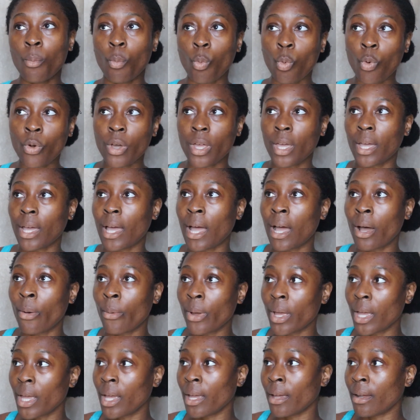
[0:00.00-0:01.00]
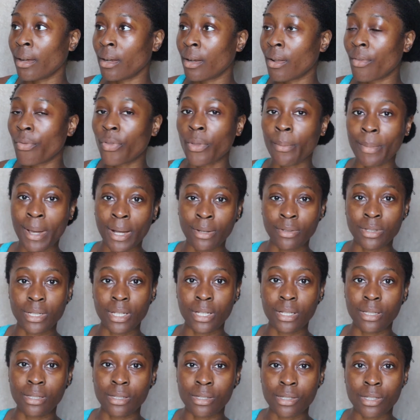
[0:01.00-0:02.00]
I'm walking out in the
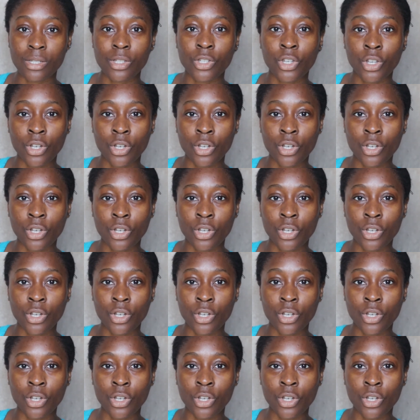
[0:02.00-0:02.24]
mountains,